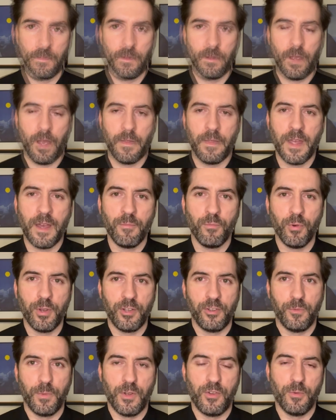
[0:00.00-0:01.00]
And that
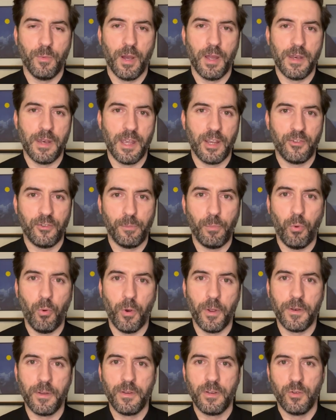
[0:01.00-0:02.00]
brings me to my next
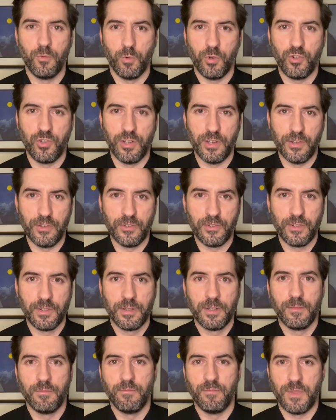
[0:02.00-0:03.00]
point, which is
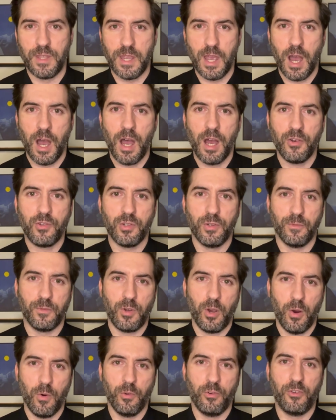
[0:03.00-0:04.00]
the art of
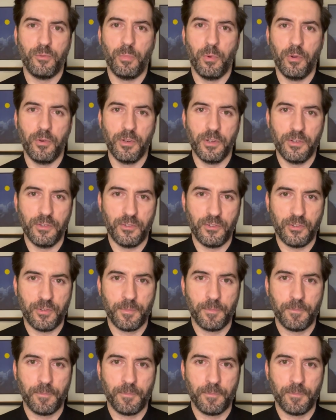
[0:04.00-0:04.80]
correspondence.